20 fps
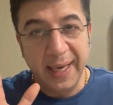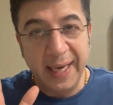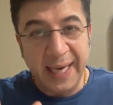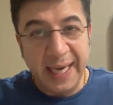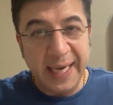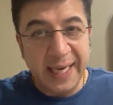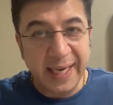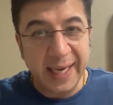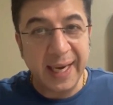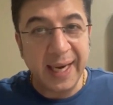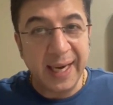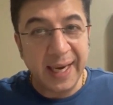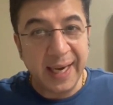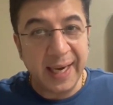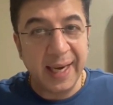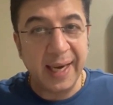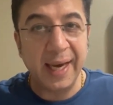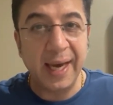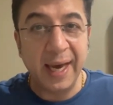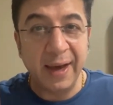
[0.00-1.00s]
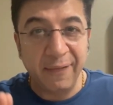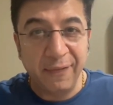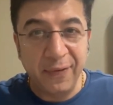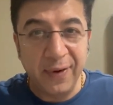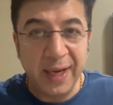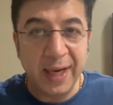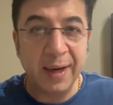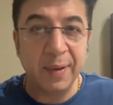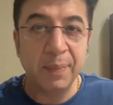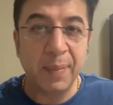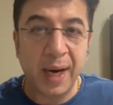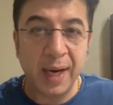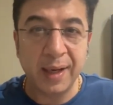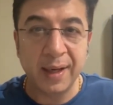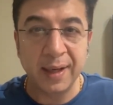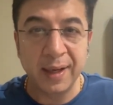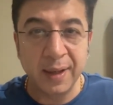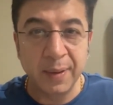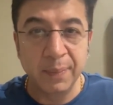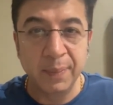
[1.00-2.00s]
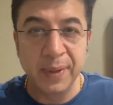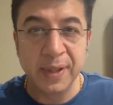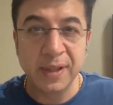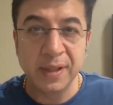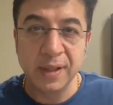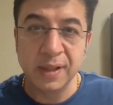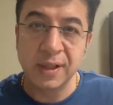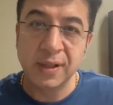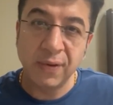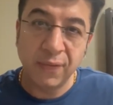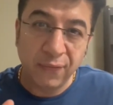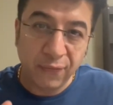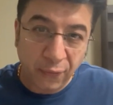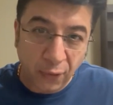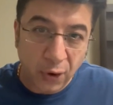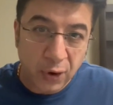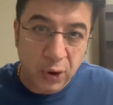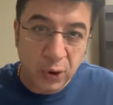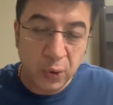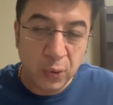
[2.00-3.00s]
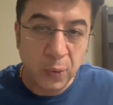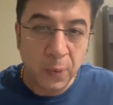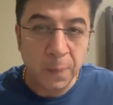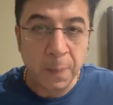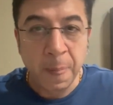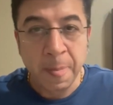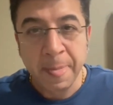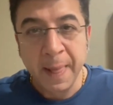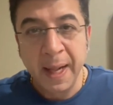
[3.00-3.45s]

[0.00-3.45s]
aka affiliate marketing business for you,